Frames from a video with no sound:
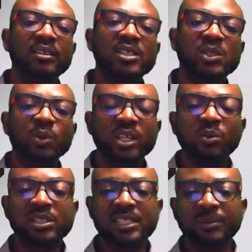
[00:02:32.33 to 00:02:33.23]
Smoking
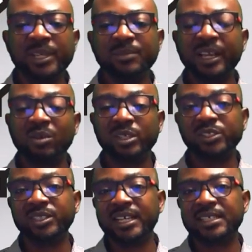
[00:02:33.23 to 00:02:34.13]
was determined by
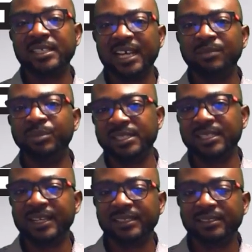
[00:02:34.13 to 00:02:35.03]
questionnaires at
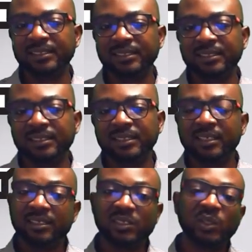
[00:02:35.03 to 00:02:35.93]
baseline.
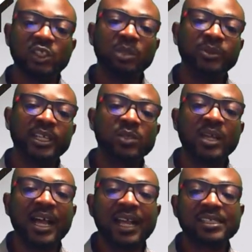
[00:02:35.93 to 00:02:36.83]
The study subjects were
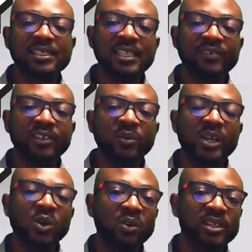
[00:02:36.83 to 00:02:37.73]
asked if they were
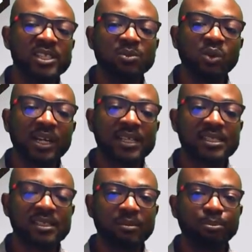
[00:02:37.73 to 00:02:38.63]
current smokers,
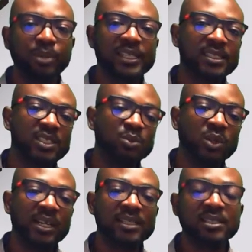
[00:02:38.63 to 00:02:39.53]
past
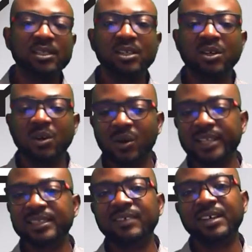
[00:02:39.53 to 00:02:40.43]
smokers, or had
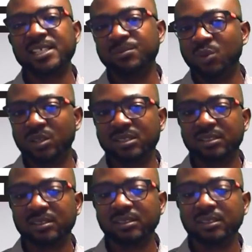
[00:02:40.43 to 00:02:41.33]
never smoked.
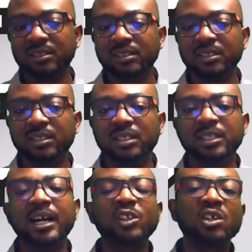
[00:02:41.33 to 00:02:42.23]
The
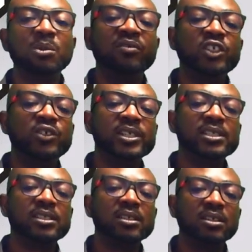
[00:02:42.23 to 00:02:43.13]
outcome of
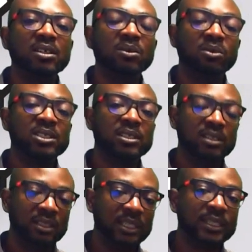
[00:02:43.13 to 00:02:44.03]
interest was
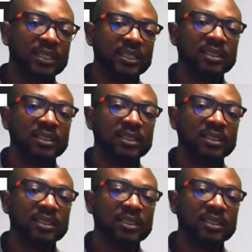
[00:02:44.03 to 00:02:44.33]
death.